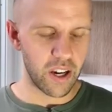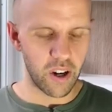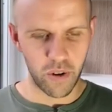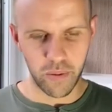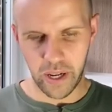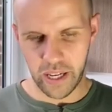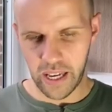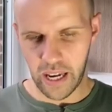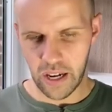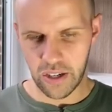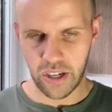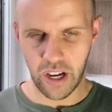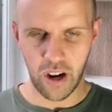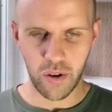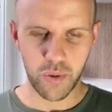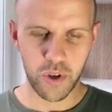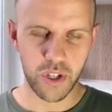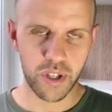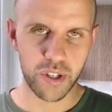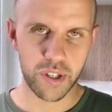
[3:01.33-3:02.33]
oh my gosh, how
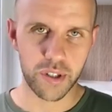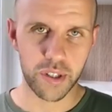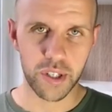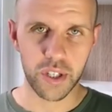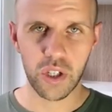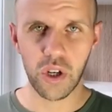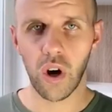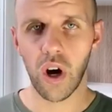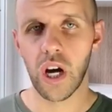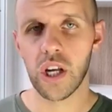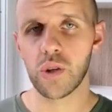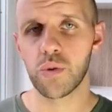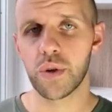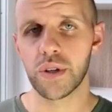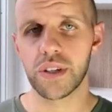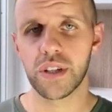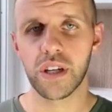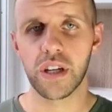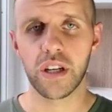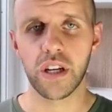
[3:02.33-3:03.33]
much does this cost?
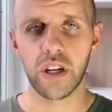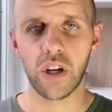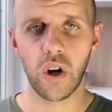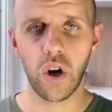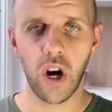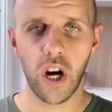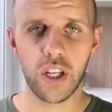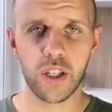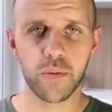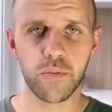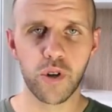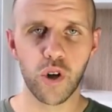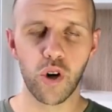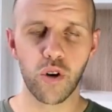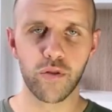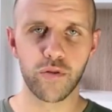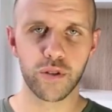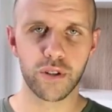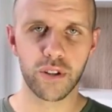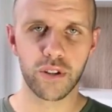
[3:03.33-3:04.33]
What's it going to cost me
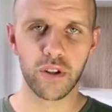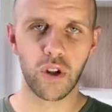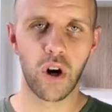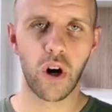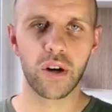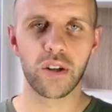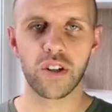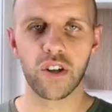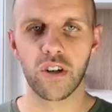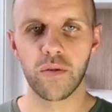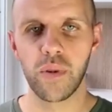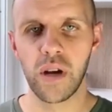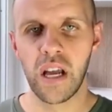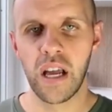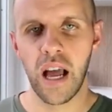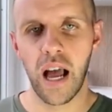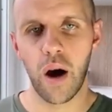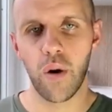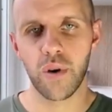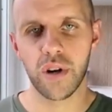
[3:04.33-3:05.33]
over the long term?
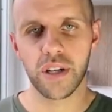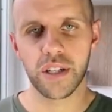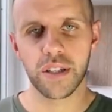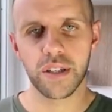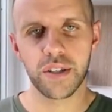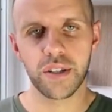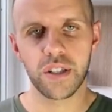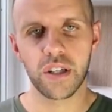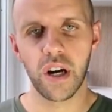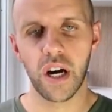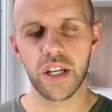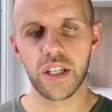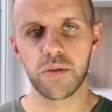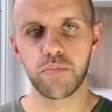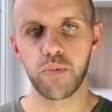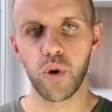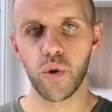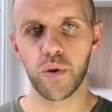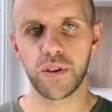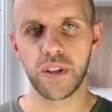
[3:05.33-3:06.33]
I want to discuss
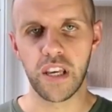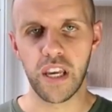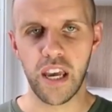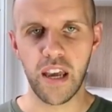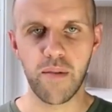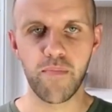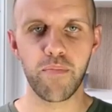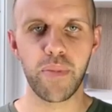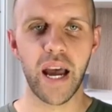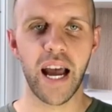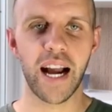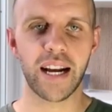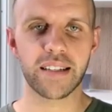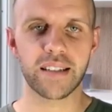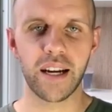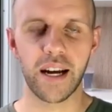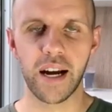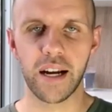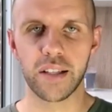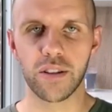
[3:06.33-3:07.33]
both the impact
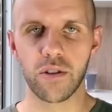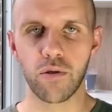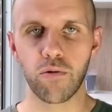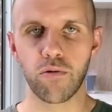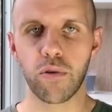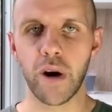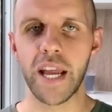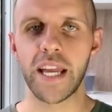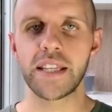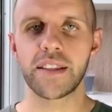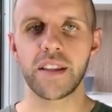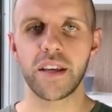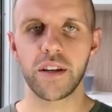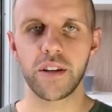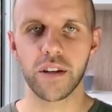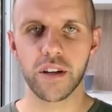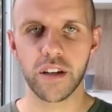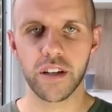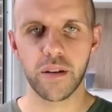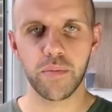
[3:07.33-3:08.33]
on the rate that
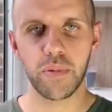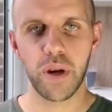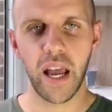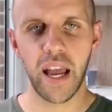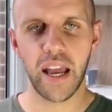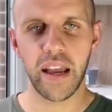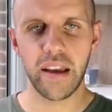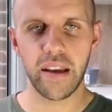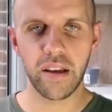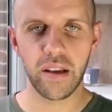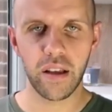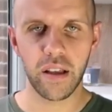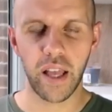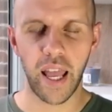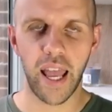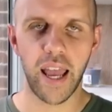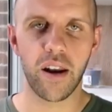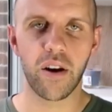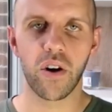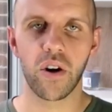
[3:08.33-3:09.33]
you're going to pay
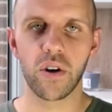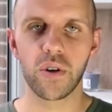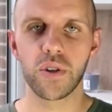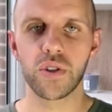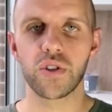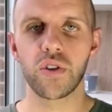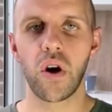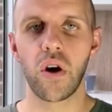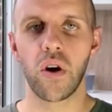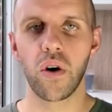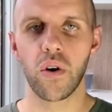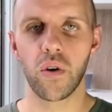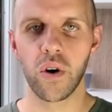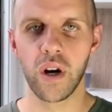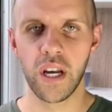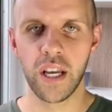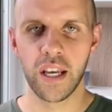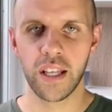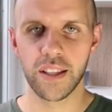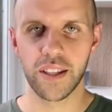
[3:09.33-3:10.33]
and also
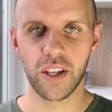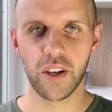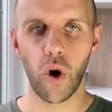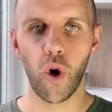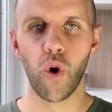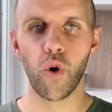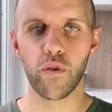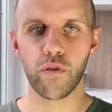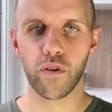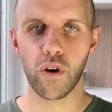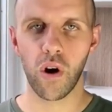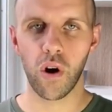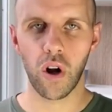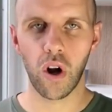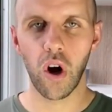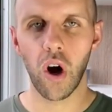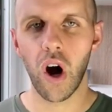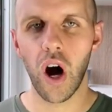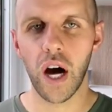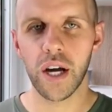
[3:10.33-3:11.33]
the overall
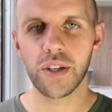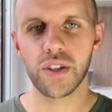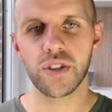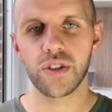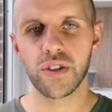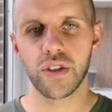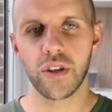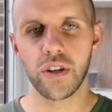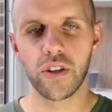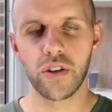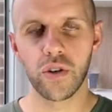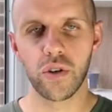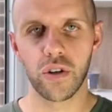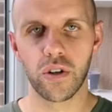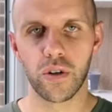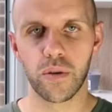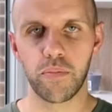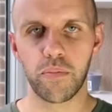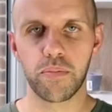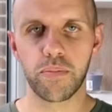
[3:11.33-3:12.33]
cost to
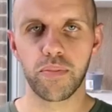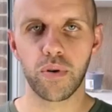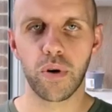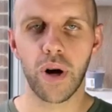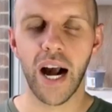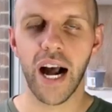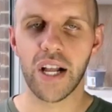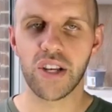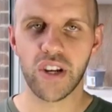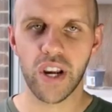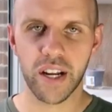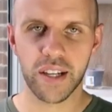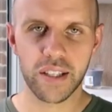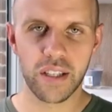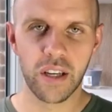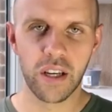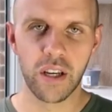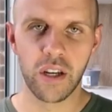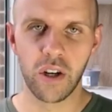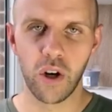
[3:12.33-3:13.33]
your project
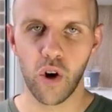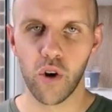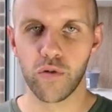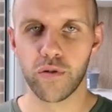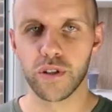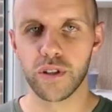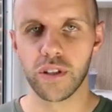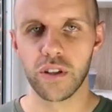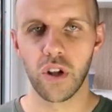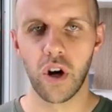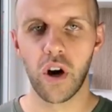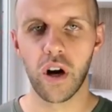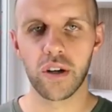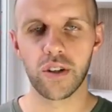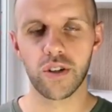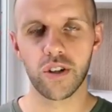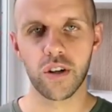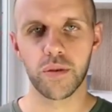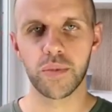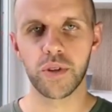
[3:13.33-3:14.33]
over the long
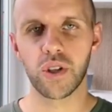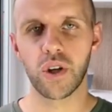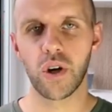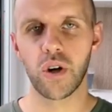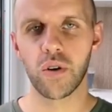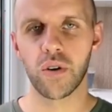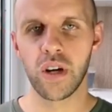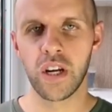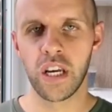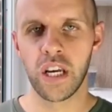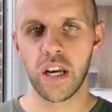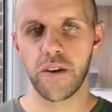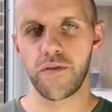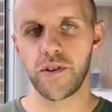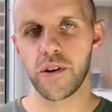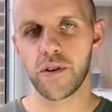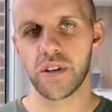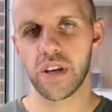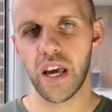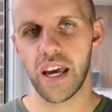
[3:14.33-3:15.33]
term. So if
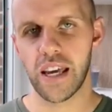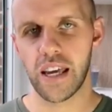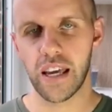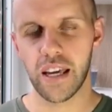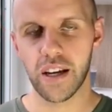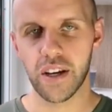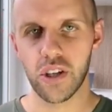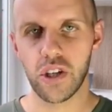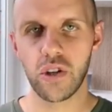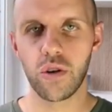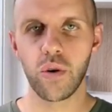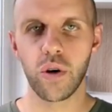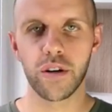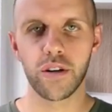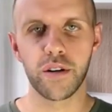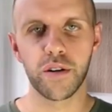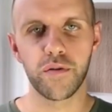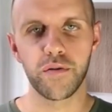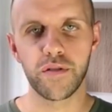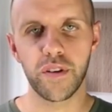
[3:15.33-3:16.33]
you're taking a
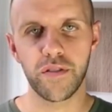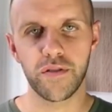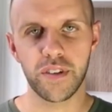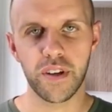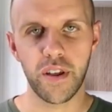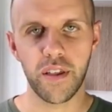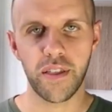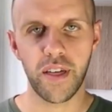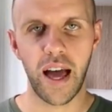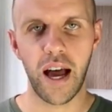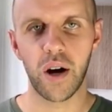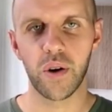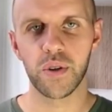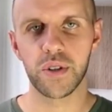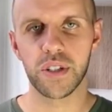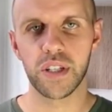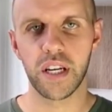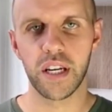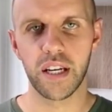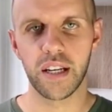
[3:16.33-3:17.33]

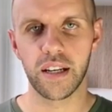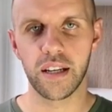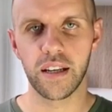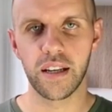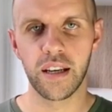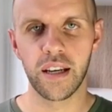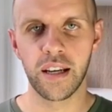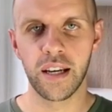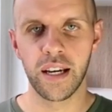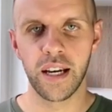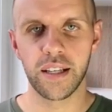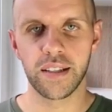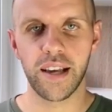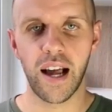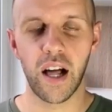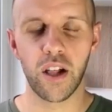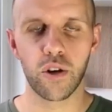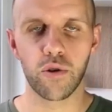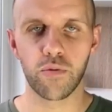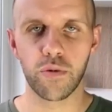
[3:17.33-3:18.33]
$250,000
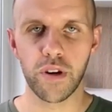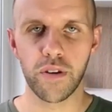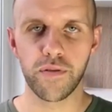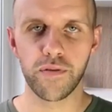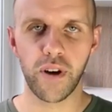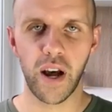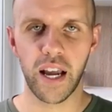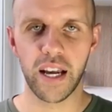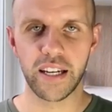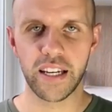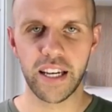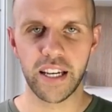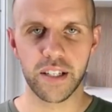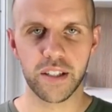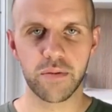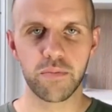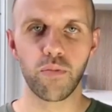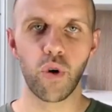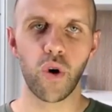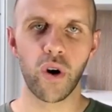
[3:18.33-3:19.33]

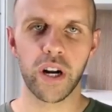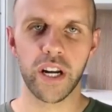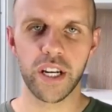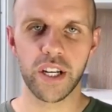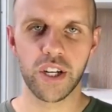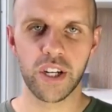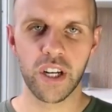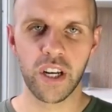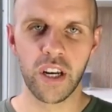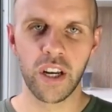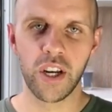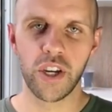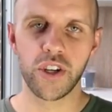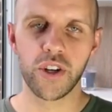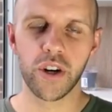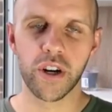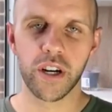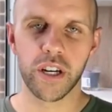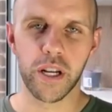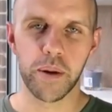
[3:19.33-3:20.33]
refinance mortgage,
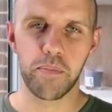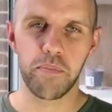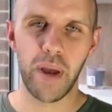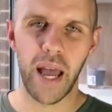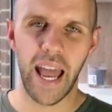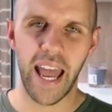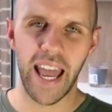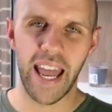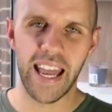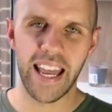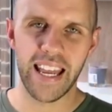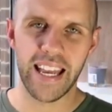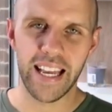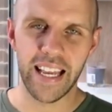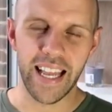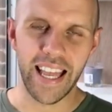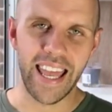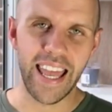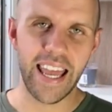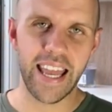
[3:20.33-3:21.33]
you're going to
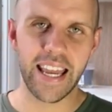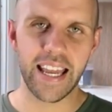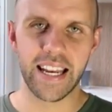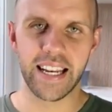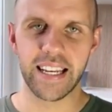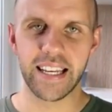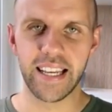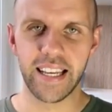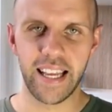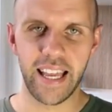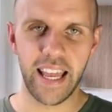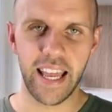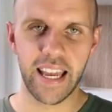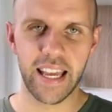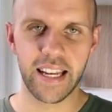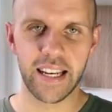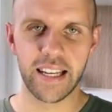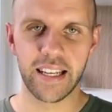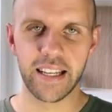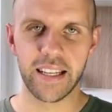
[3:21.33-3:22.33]
pay
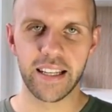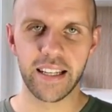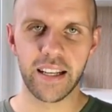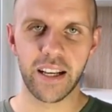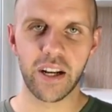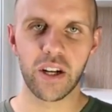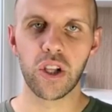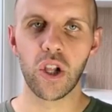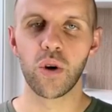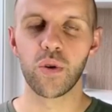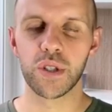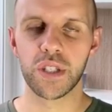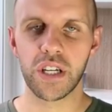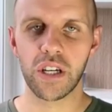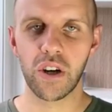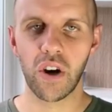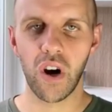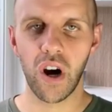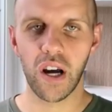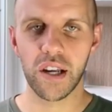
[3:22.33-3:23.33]
in closing
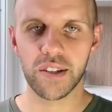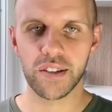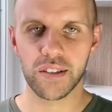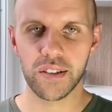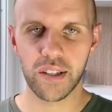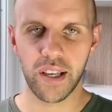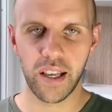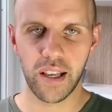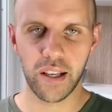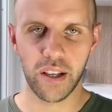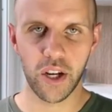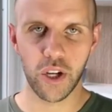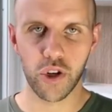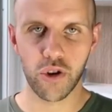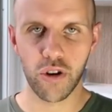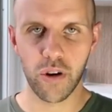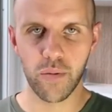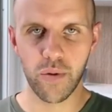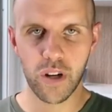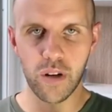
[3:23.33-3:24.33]
costs
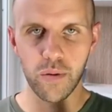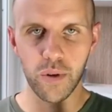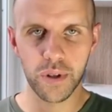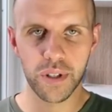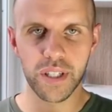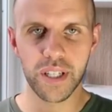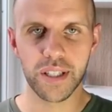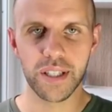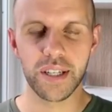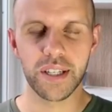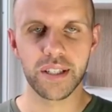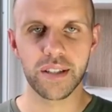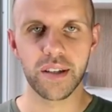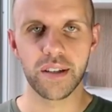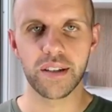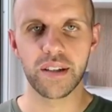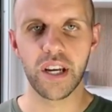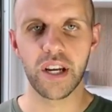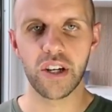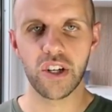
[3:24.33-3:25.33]
attributable to this
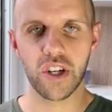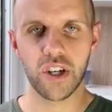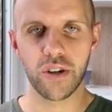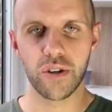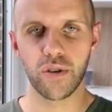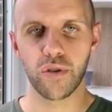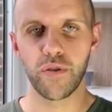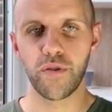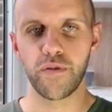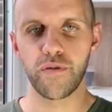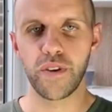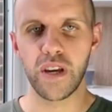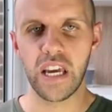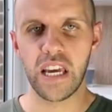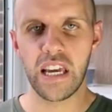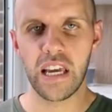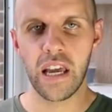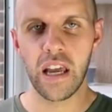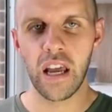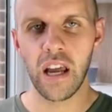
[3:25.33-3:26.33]
additional
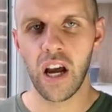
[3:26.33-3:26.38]
fee